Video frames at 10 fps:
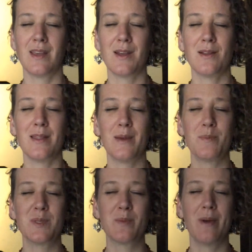Let your
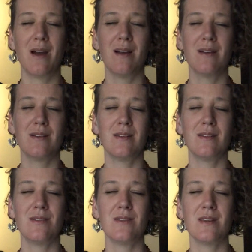lips part
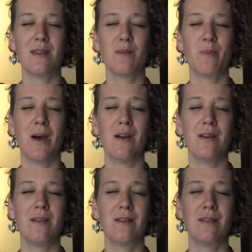and your teeth part
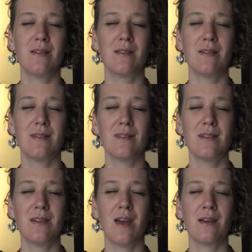as
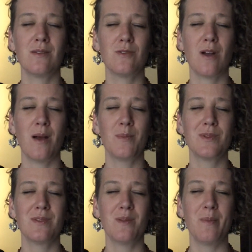the tongue
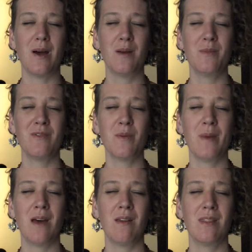drops to the bottom of the
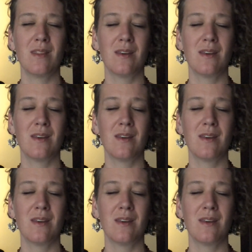mouth.